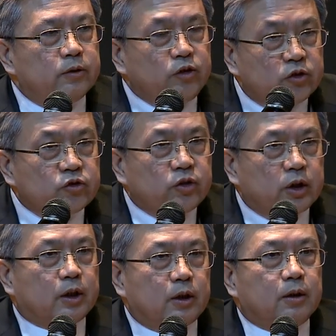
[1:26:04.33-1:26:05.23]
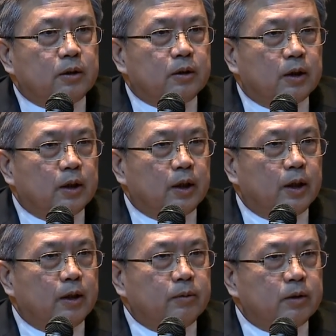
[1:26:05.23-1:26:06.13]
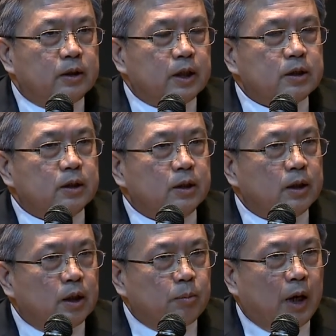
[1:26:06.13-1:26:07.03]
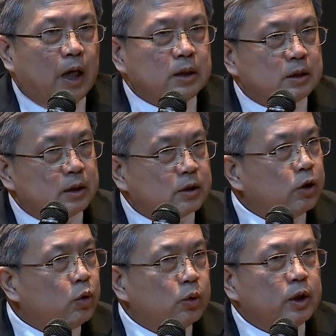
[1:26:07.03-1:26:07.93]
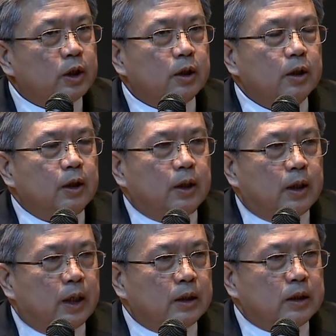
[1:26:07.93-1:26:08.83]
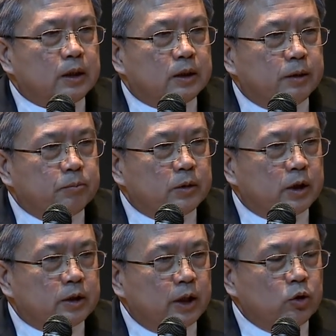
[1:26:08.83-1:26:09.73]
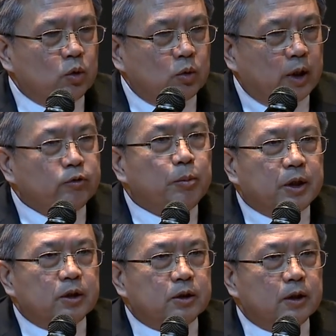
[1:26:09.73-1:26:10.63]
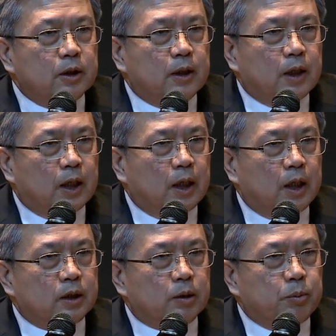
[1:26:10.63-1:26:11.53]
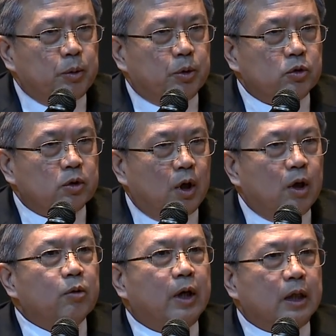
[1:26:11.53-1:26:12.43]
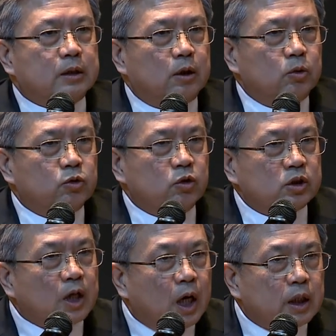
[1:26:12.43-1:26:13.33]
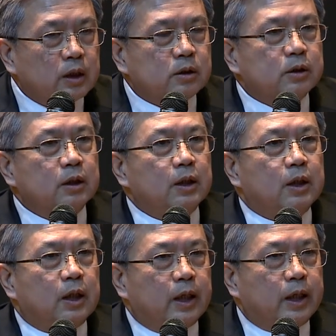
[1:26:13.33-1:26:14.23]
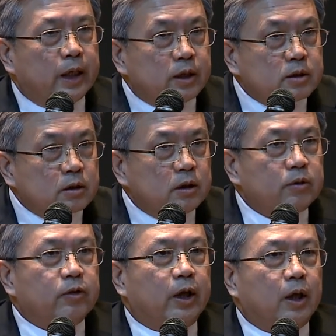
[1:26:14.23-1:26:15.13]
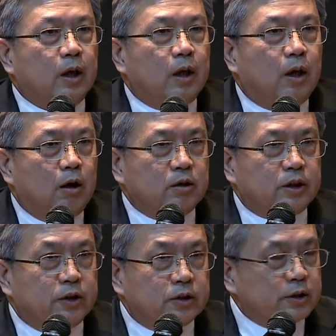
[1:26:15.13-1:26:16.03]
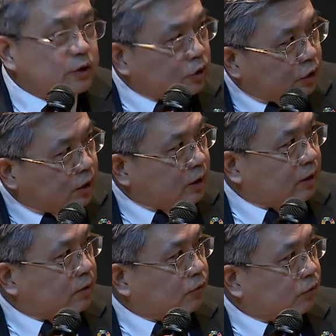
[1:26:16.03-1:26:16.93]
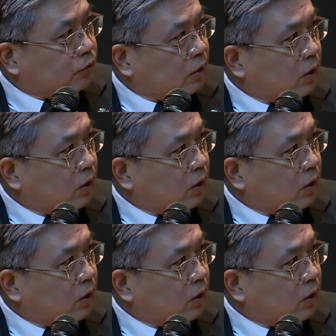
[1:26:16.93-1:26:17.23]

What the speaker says: this year, just past the new year, I think the central government, the People's Congress, also started a survey on the necessity of